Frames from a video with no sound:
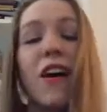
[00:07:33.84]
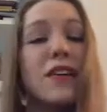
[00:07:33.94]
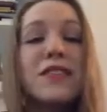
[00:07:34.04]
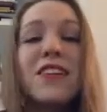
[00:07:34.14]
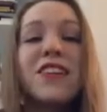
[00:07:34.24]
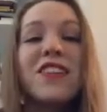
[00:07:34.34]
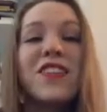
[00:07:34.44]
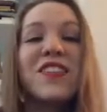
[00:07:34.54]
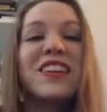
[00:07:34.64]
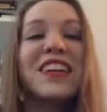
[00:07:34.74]
also,
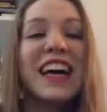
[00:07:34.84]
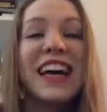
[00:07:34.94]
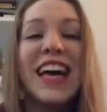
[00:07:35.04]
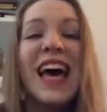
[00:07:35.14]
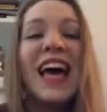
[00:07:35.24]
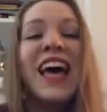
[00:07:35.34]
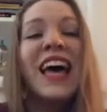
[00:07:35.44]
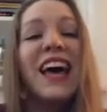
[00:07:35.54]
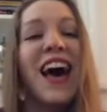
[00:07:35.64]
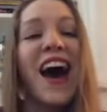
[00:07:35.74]

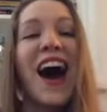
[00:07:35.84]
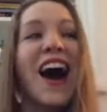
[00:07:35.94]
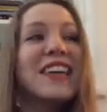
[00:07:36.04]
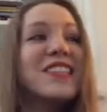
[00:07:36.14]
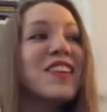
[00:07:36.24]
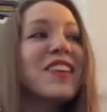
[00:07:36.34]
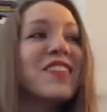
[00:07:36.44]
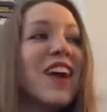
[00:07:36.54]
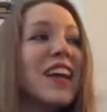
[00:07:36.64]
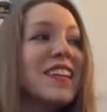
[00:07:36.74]
I started
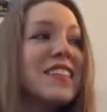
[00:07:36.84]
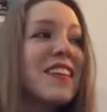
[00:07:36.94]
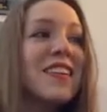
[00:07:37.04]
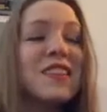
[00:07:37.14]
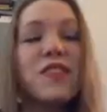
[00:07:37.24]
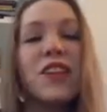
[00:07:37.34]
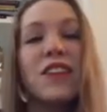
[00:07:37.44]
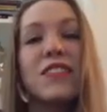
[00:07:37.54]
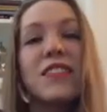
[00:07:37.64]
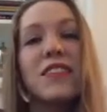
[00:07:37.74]
writing songs when
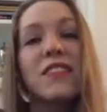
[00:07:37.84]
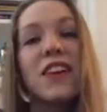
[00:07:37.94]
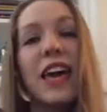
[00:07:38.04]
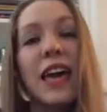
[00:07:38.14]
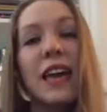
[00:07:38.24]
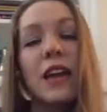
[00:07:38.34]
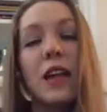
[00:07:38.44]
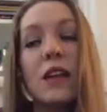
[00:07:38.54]
I was a little kid.